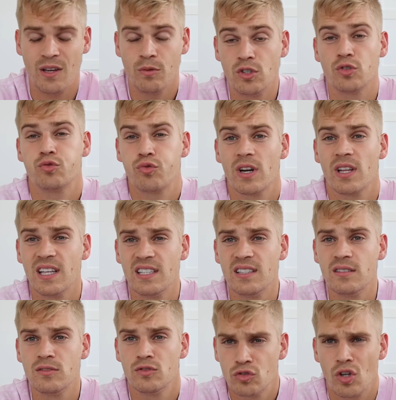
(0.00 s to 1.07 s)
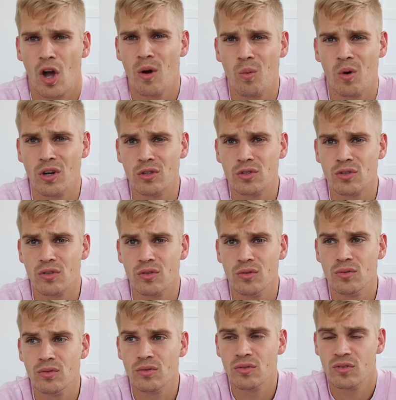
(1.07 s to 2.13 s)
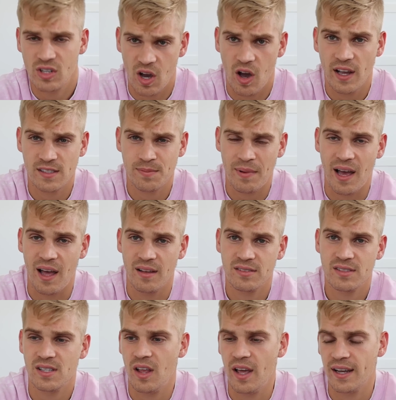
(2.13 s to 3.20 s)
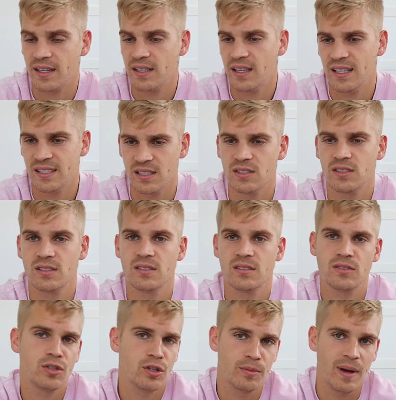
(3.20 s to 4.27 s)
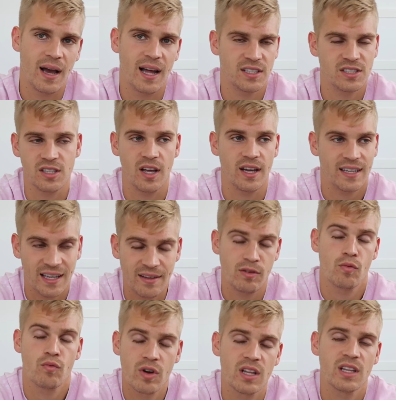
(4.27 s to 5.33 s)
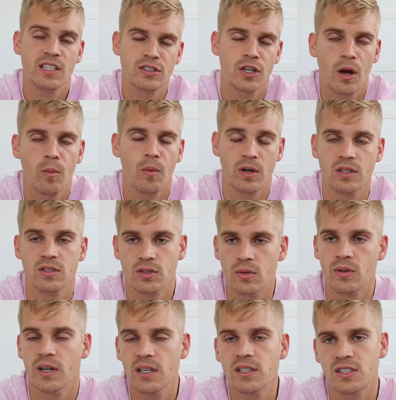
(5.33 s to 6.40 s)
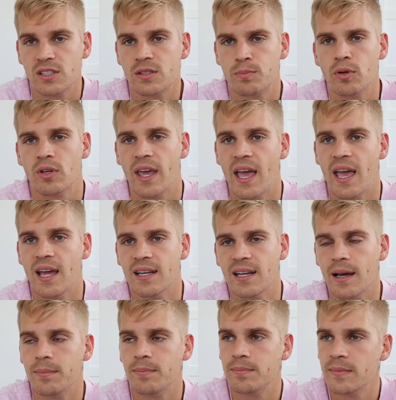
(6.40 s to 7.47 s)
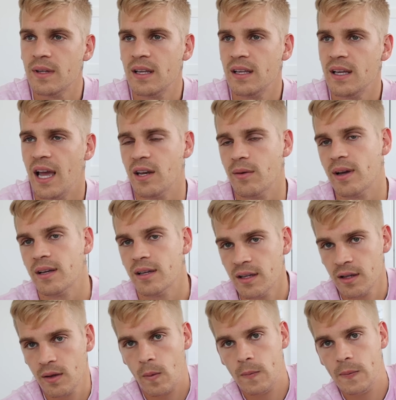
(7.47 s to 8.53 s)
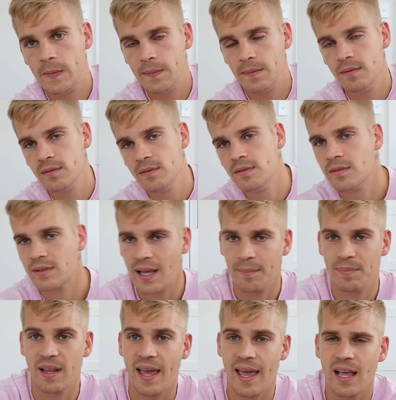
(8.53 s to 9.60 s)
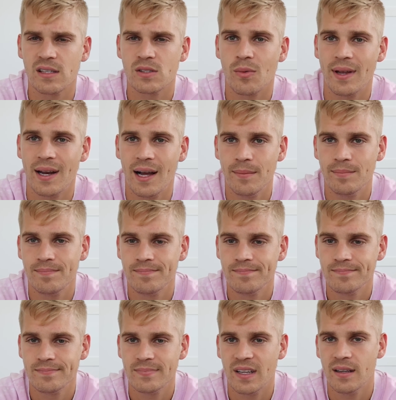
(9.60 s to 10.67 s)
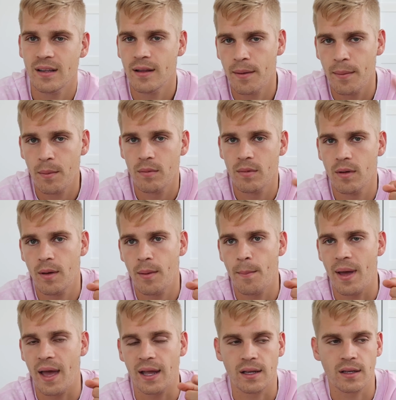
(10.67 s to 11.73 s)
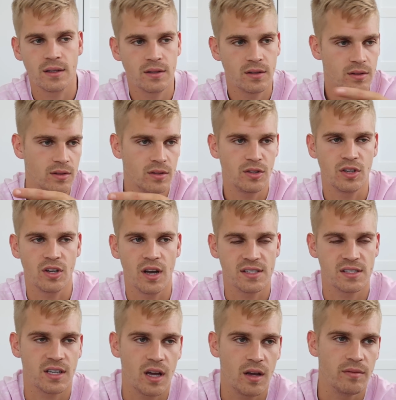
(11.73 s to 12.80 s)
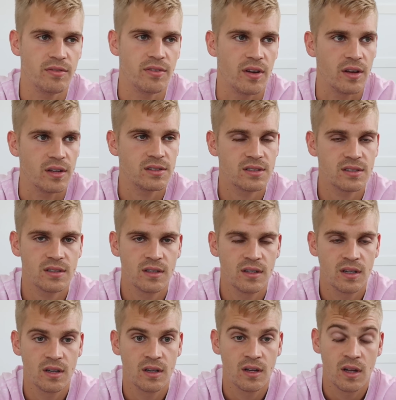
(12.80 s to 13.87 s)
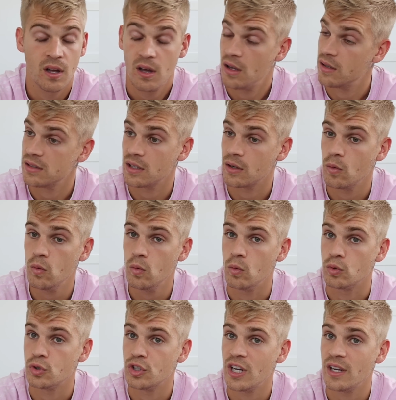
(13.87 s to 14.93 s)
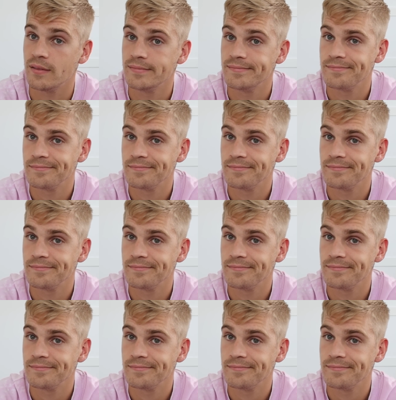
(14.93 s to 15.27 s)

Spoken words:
just really don't want to do the ice baths? Like, is it too much? Like, if you really don't want to do it, just put your hand up. Anyway, a couple of hands went up. Bang. You guys are going first. I was like, oh, shit.